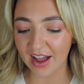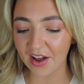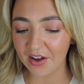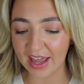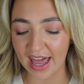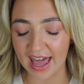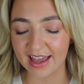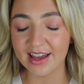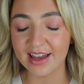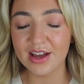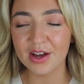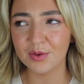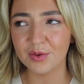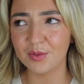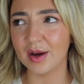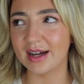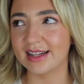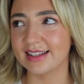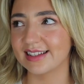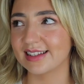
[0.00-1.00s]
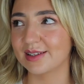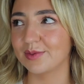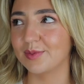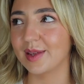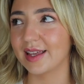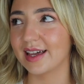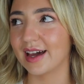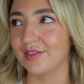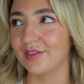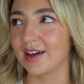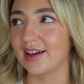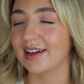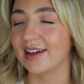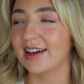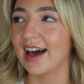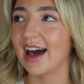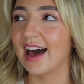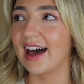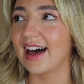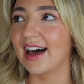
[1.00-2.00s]
Okay, what else can we cover?
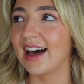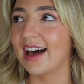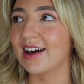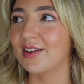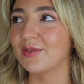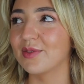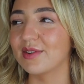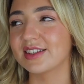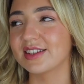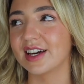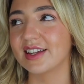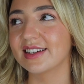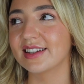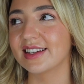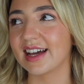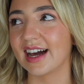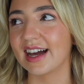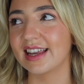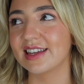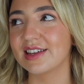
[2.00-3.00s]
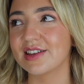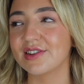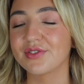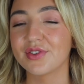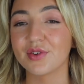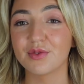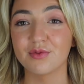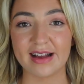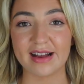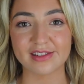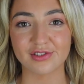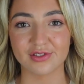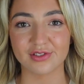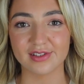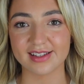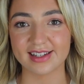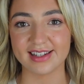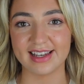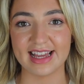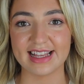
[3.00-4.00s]
Uh, we've done kind of
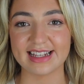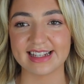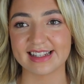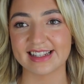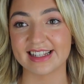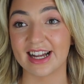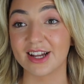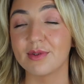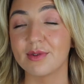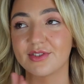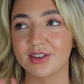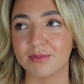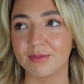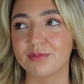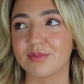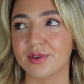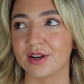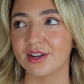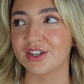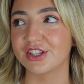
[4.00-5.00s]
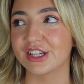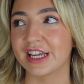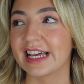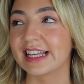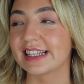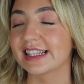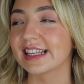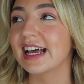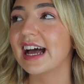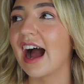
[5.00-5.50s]
restaurants and ladies night, we've done brunches.